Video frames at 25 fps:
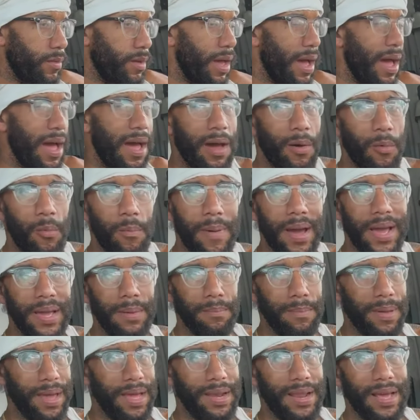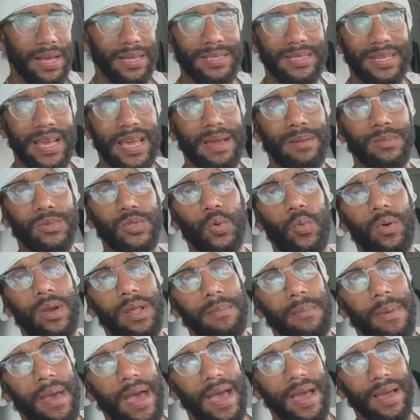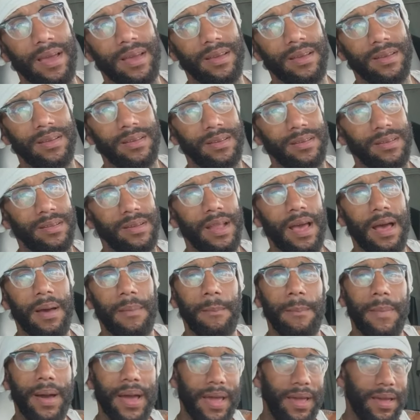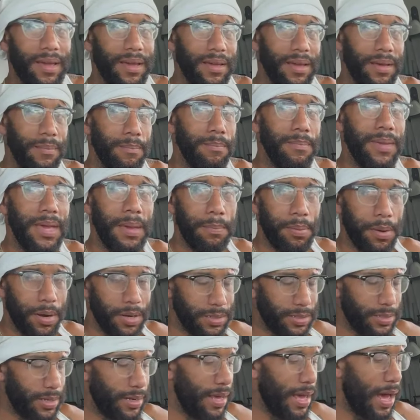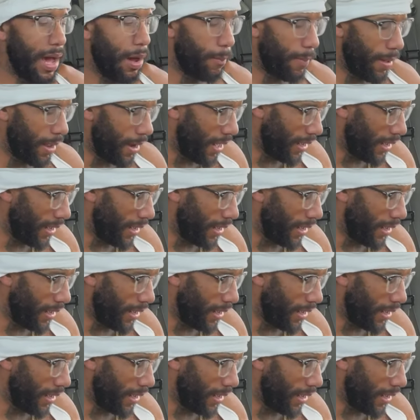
I might bet that same twenty back. Not might, me personally, I'll bet